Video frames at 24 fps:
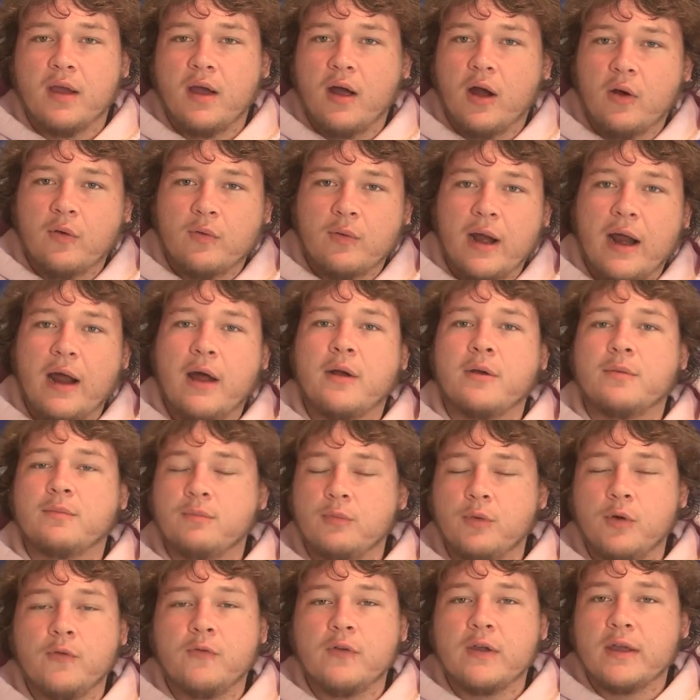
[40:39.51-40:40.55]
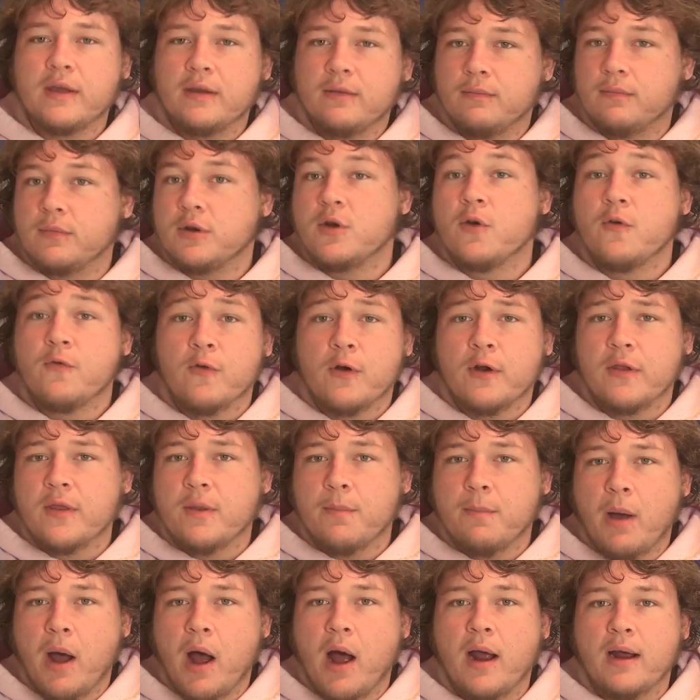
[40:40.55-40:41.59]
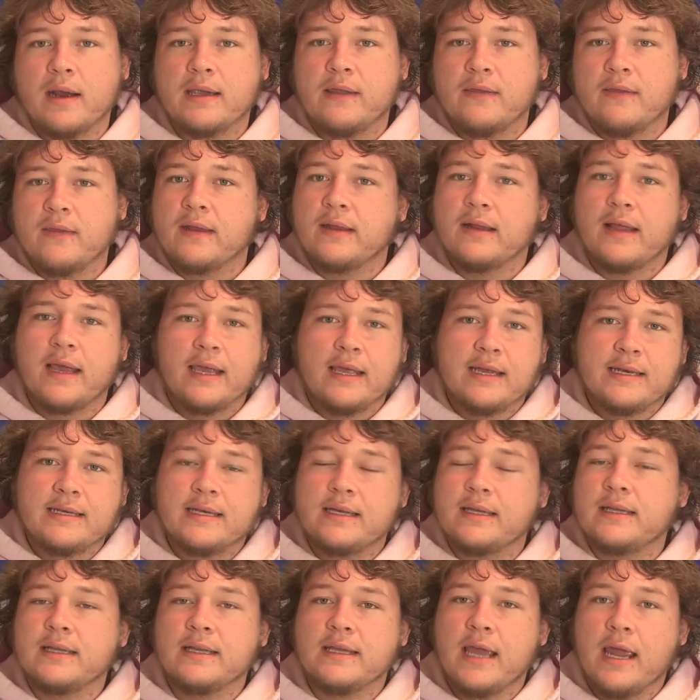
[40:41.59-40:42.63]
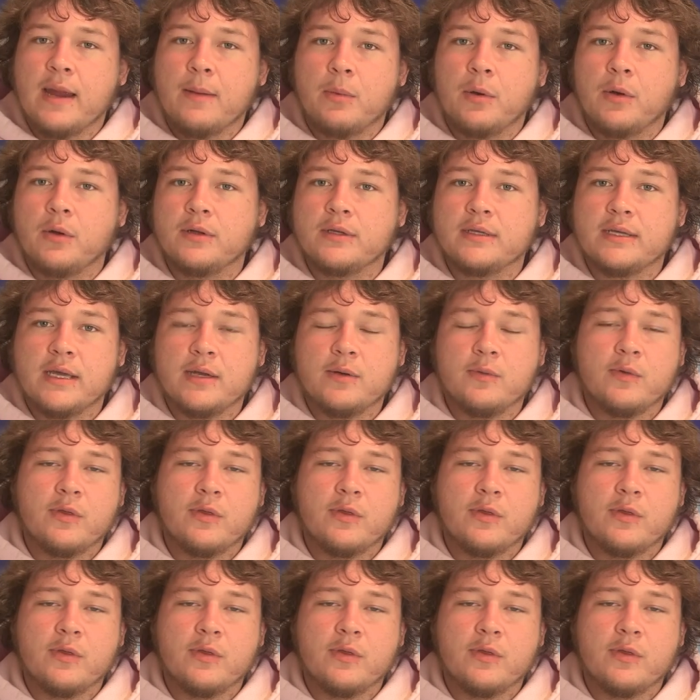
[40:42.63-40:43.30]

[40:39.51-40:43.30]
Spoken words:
around maneuvering the pocket than like a Dylan Gabriel did,